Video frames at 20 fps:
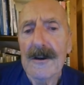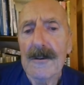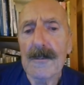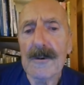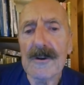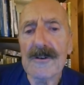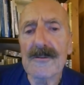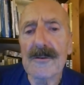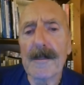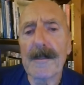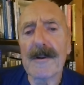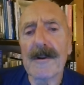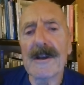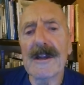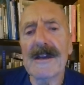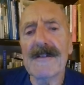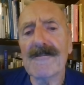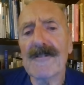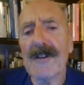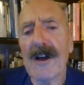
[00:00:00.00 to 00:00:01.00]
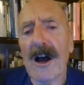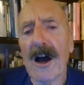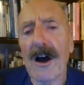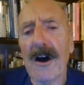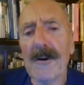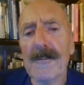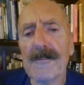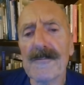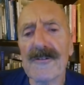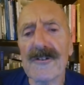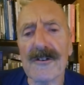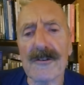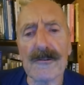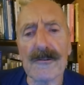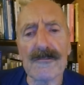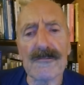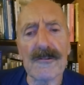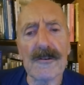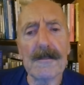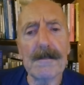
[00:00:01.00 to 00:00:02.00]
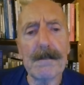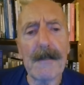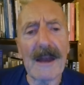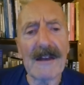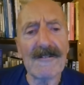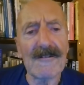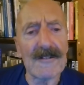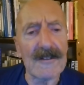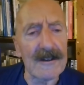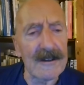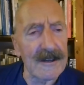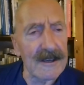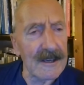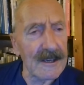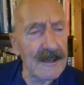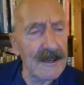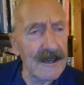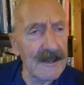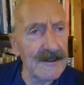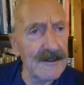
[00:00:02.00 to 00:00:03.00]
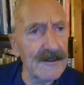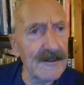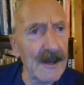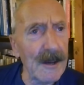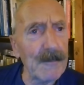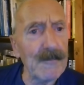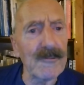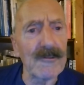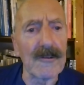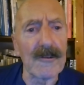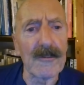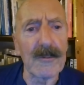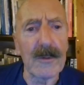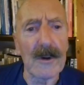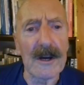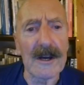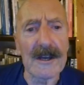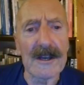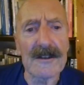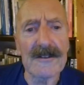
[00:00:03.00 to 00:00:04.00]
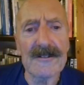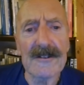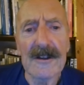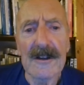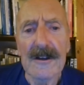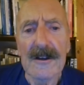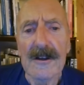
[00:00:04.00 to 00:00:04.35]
which were believed to harm children mentally in a number of ways,